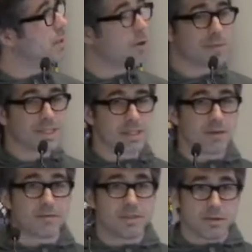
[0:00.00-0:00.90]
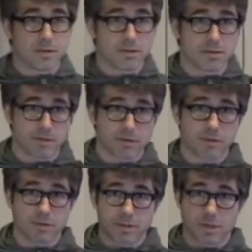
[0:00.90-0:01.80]
a committee of
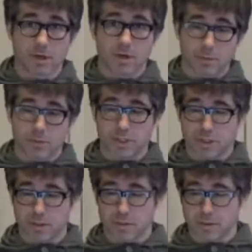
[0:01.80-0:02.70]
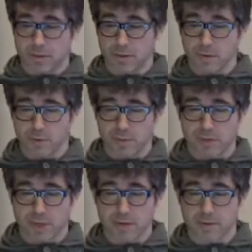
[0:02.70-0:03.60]
different computational audio beat
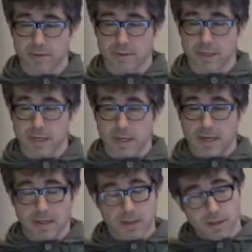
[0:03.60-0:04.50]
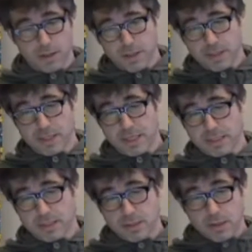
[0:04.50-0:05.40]
trackers, and think
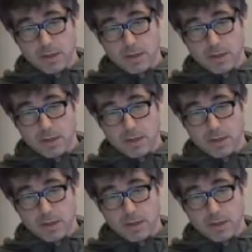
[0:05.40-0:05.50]
that,